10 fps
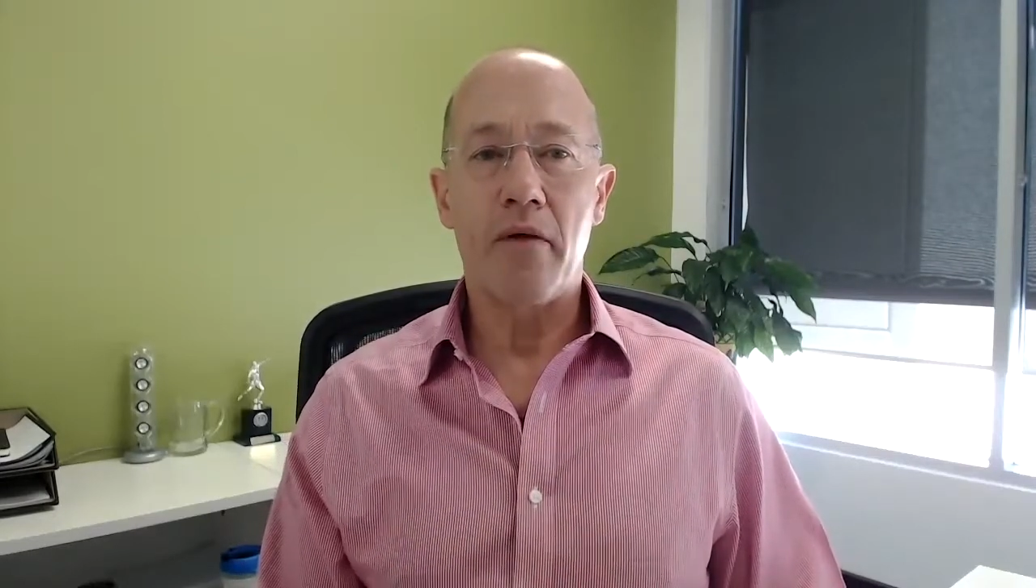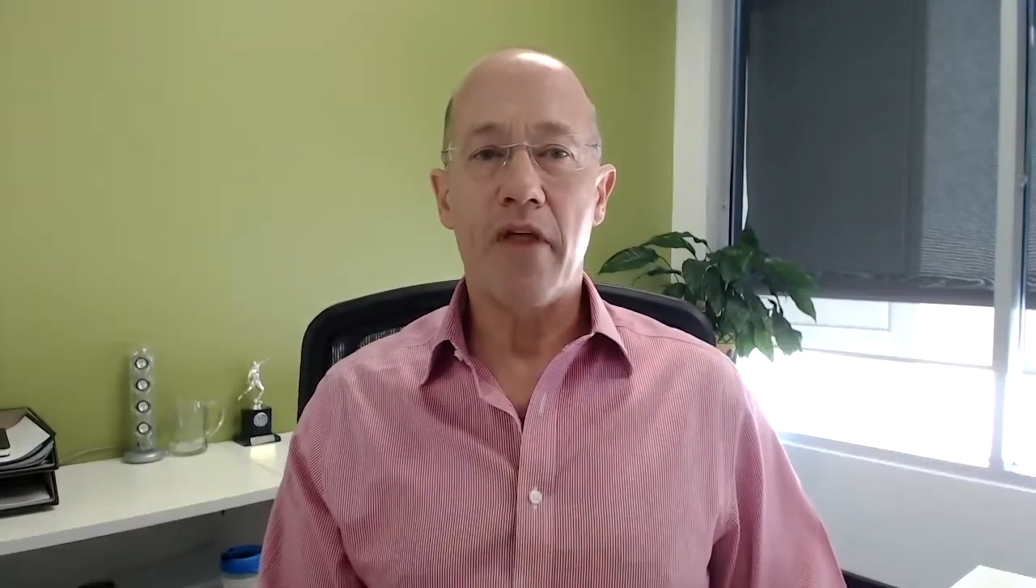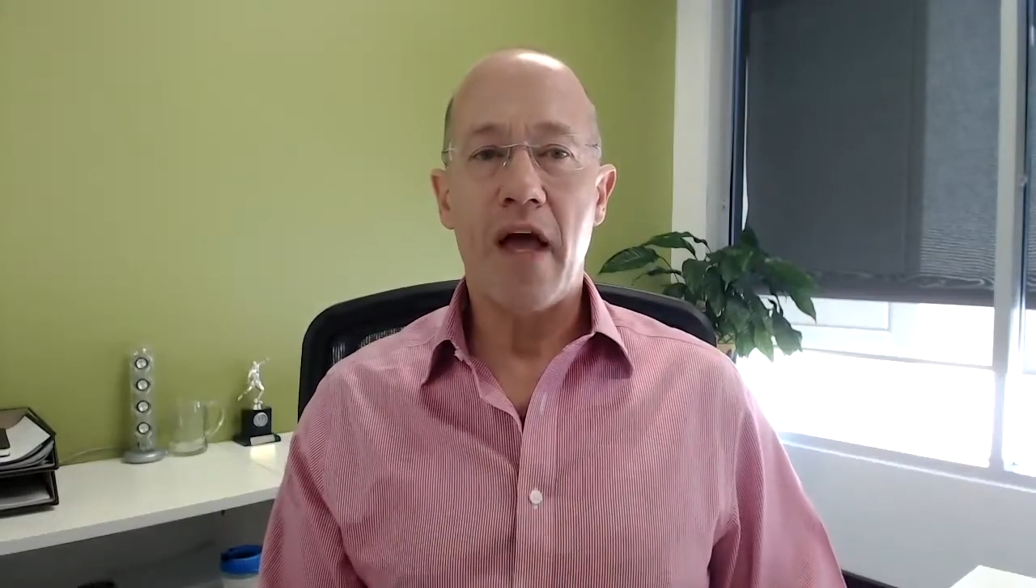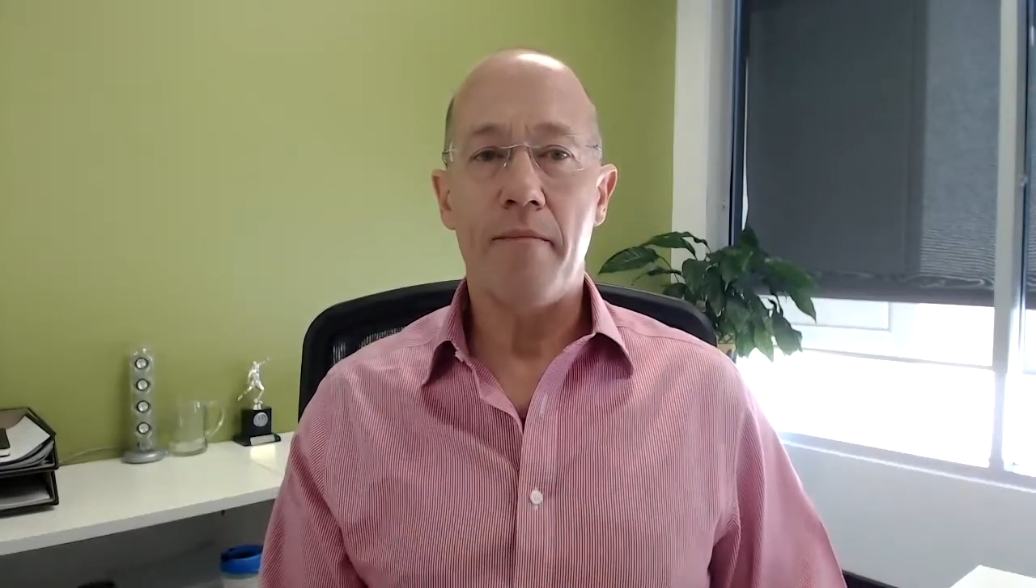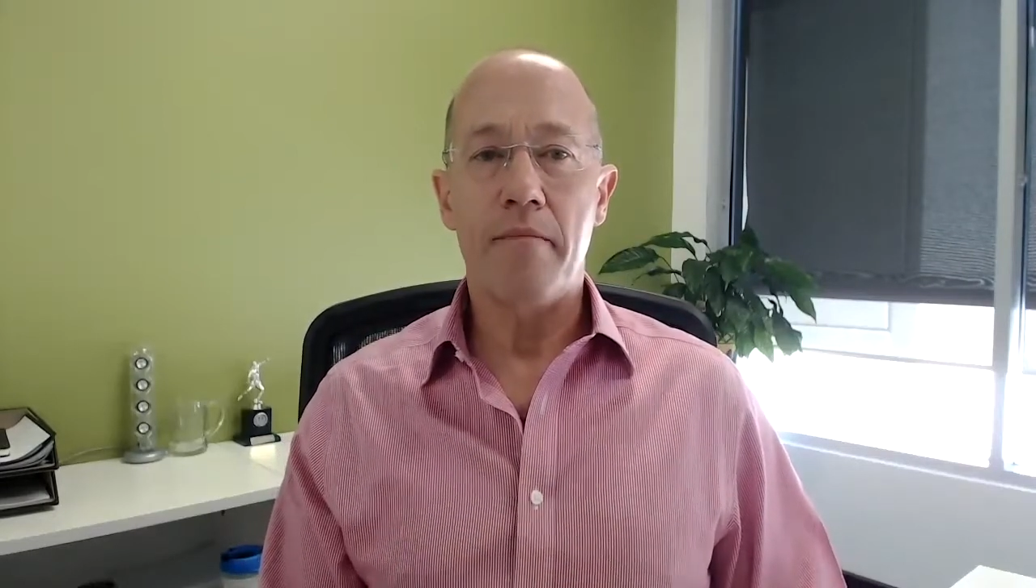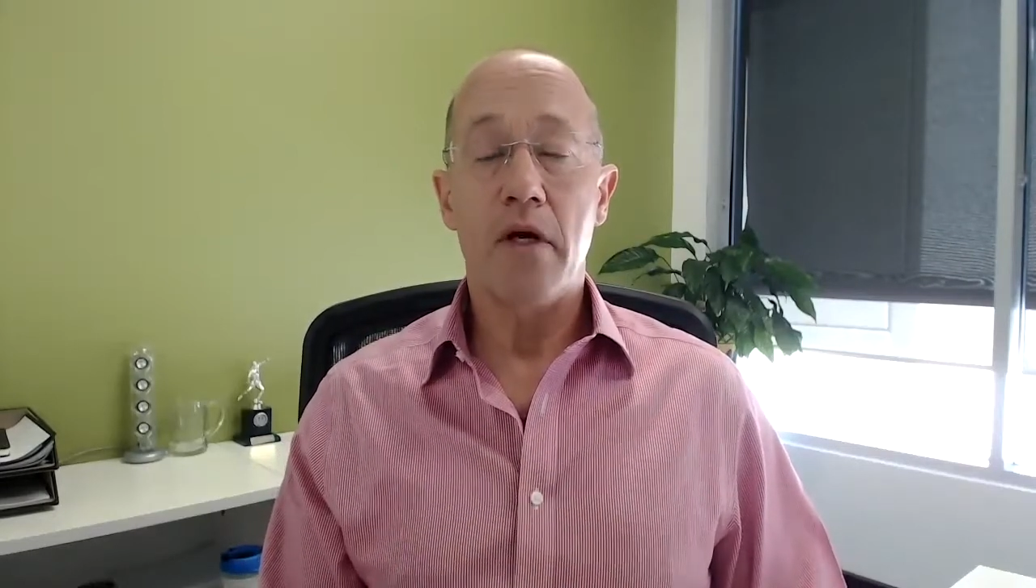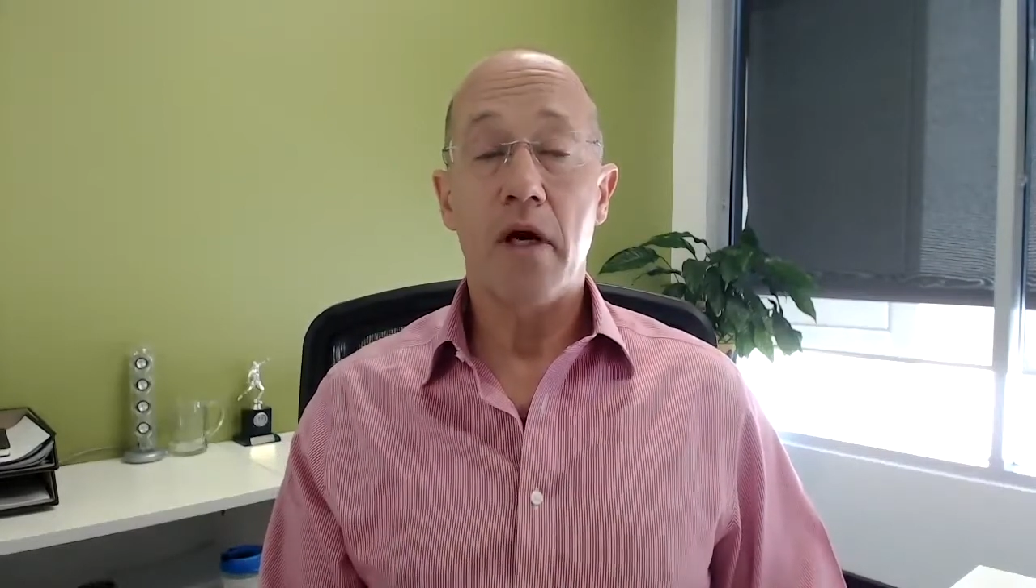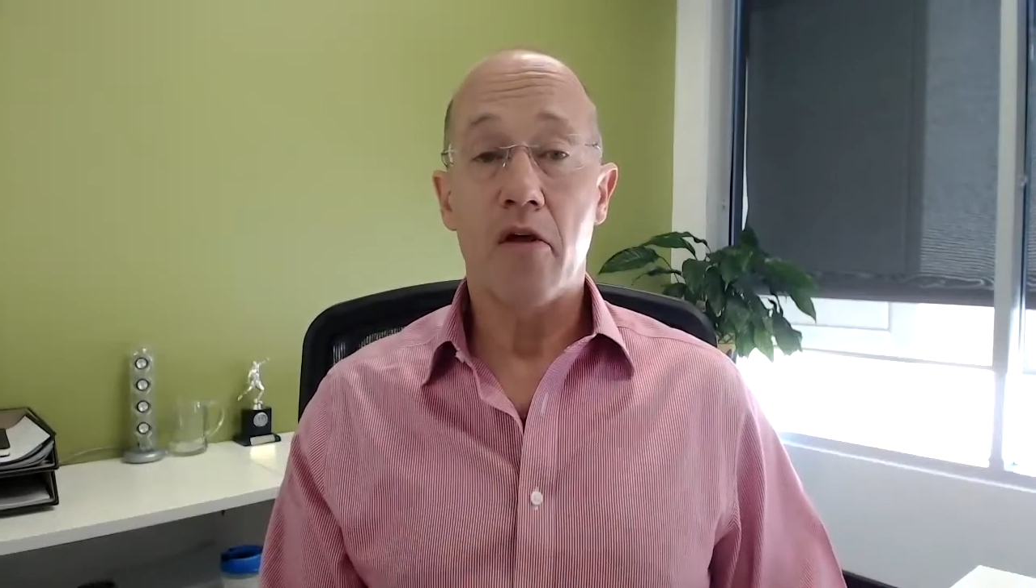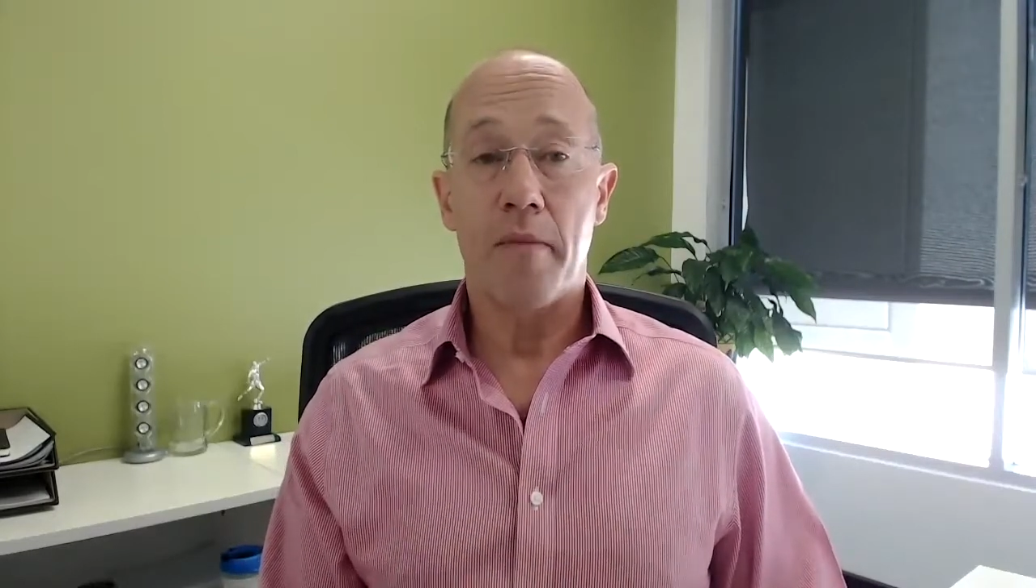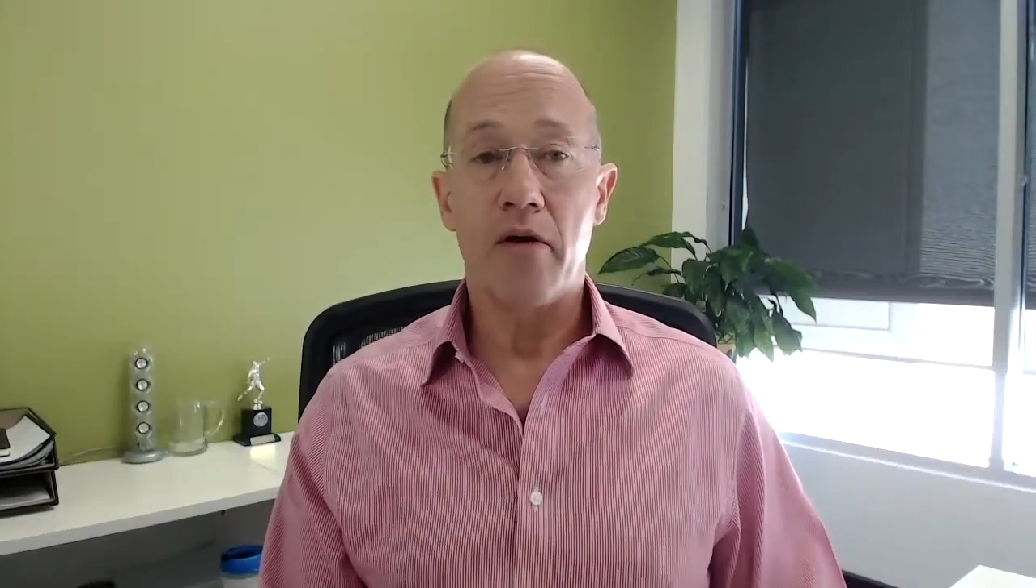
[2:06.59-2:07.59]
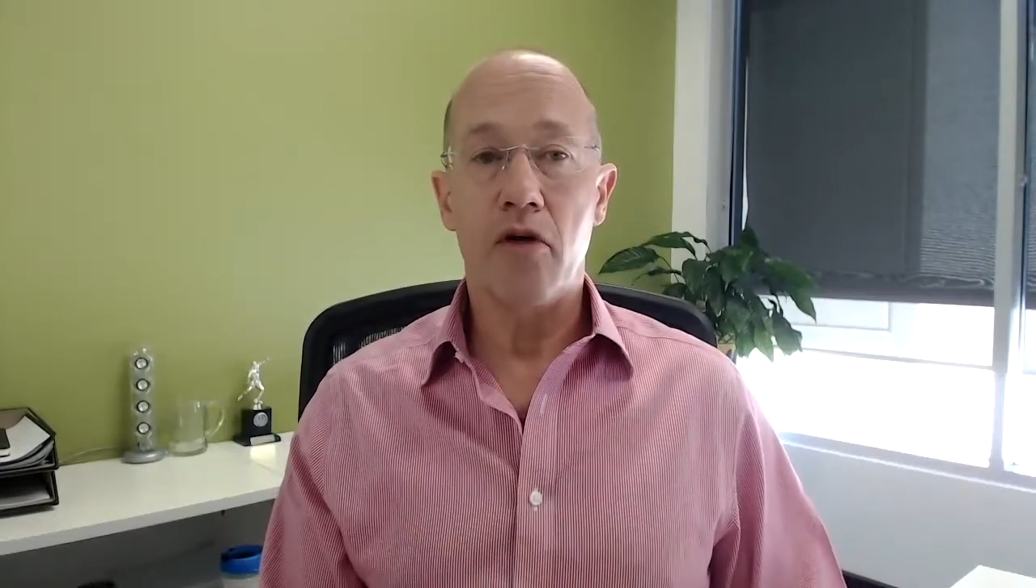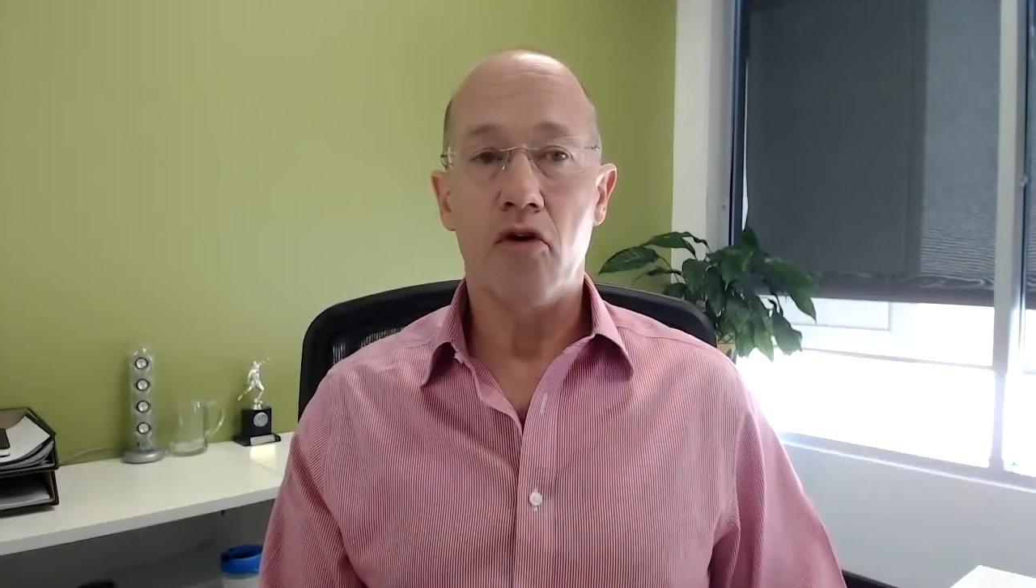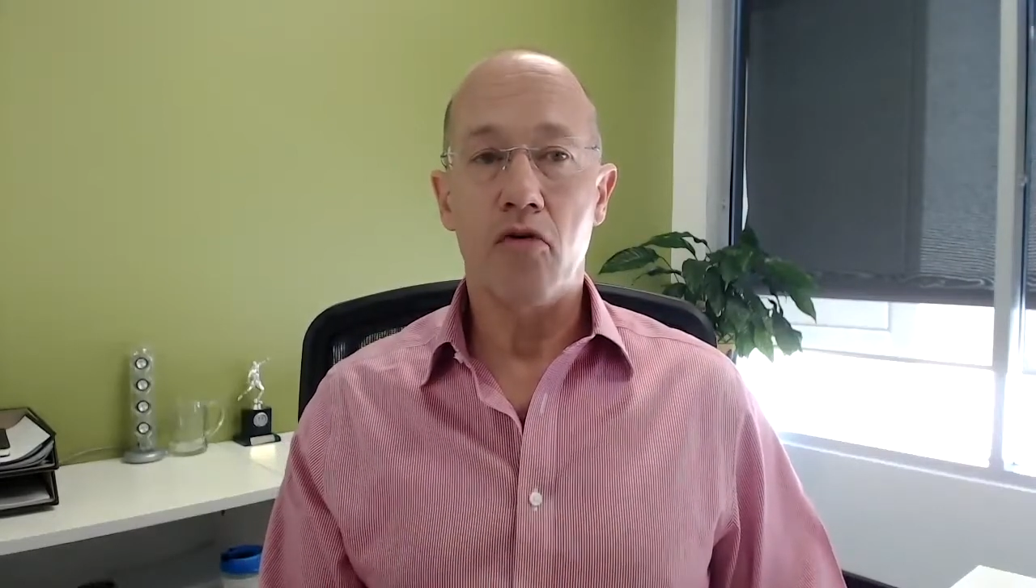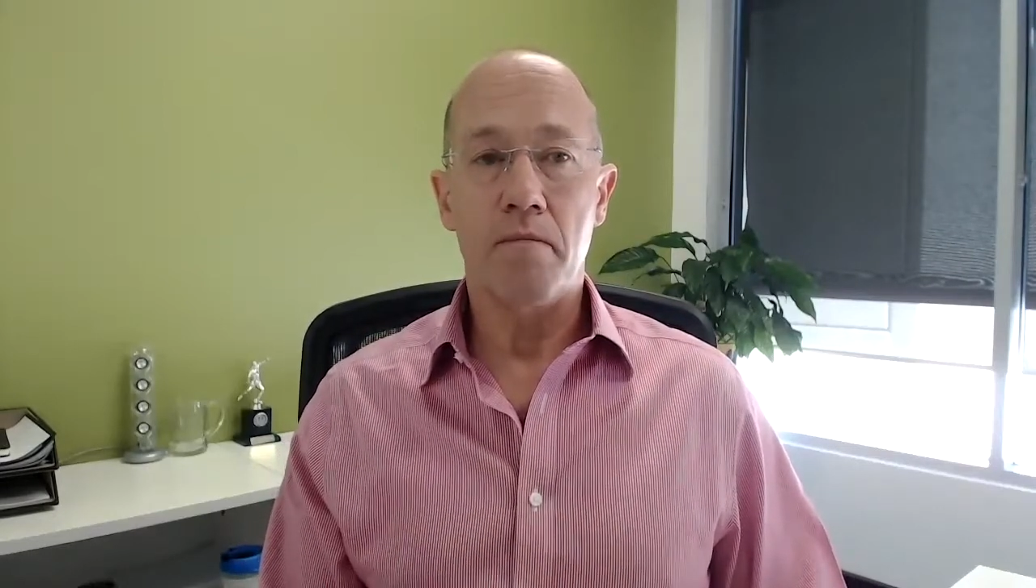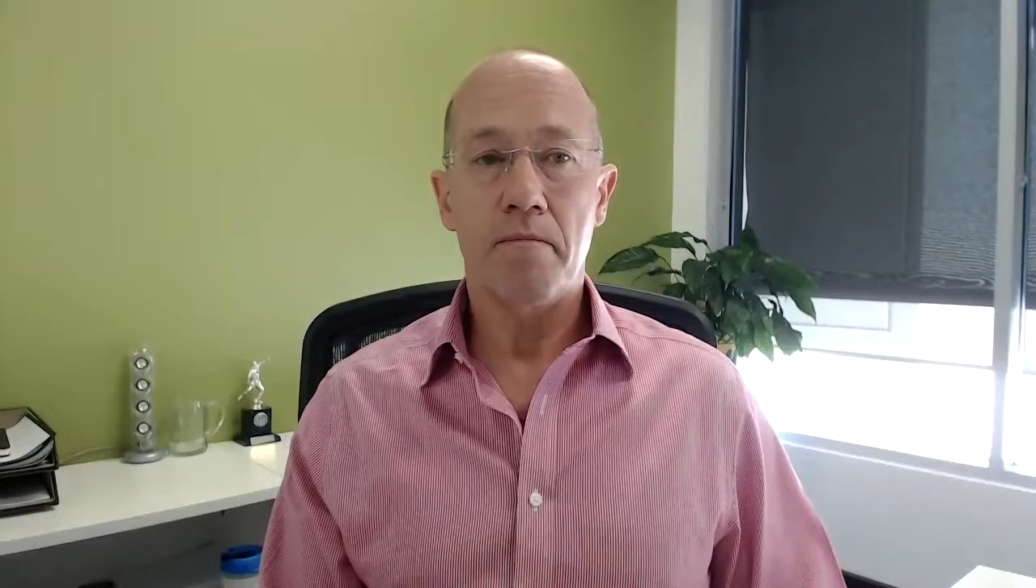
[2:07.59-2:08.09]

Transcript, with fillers: them as about you.